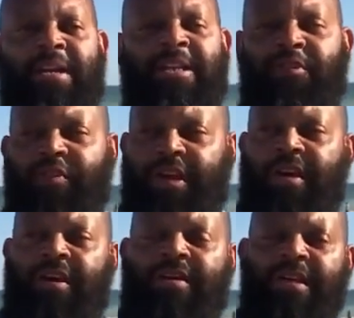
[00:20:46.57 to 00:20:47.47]
the different
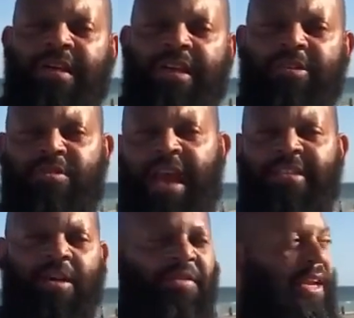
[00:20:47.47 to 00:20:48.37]
uh, Israelites
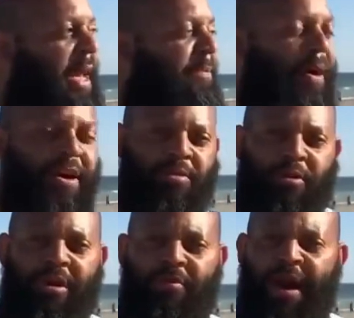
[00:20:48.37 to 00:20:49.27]
over there in that part of the
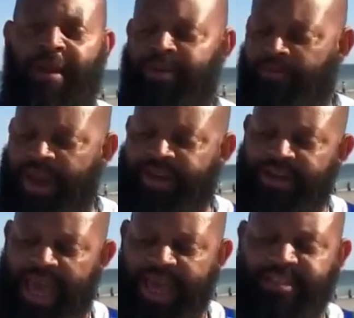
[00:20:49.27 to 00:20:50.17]
world, right? And we read it
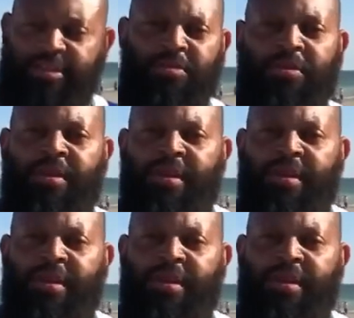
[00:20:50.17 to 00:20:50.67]
in Acts 2.